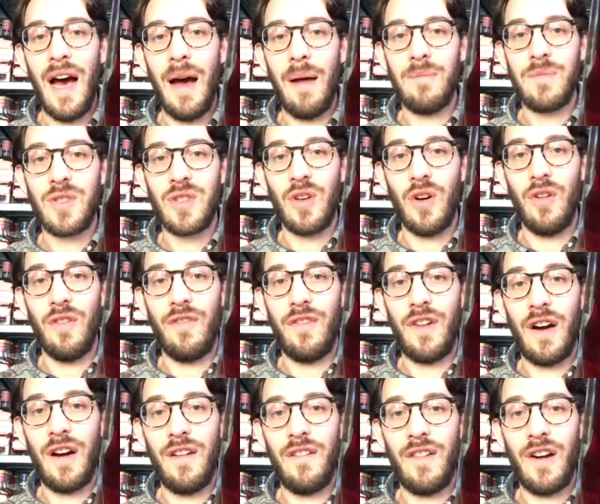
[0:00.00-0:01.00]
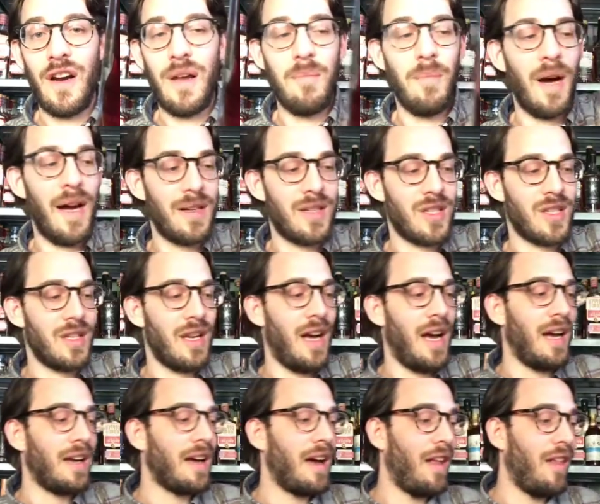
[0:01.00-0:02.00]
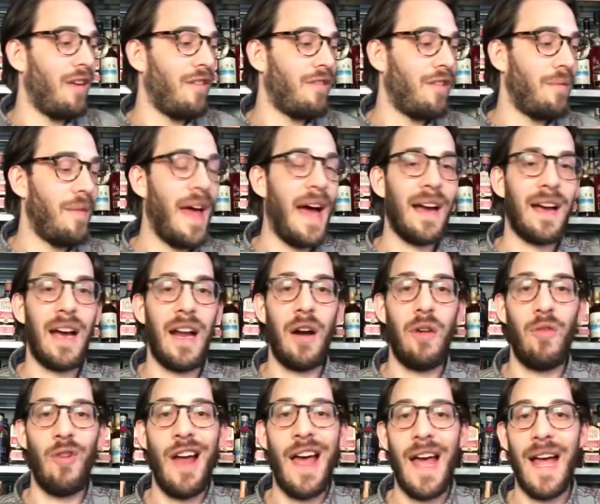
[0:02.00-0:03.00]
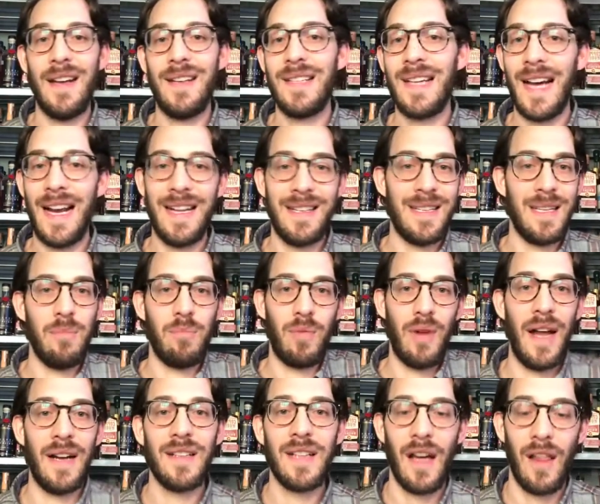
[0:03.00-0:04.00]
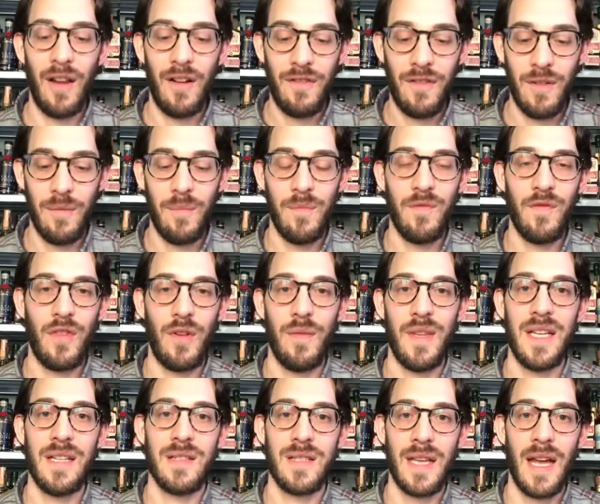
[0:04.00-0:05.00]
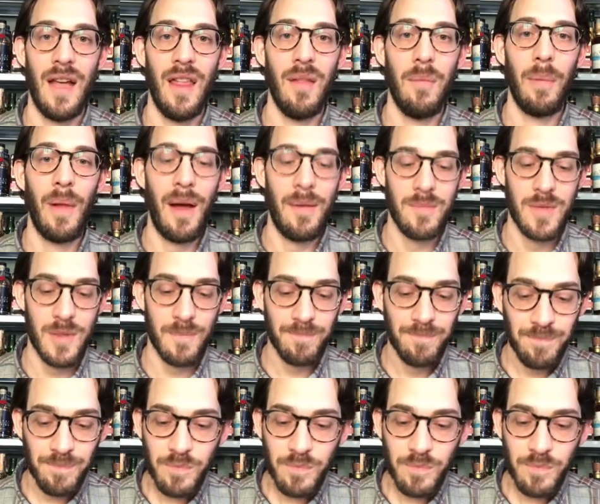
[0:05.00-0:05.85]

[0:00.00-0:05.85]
So very, very much color from that kind of red, kind of deep red color from the inside of the plums.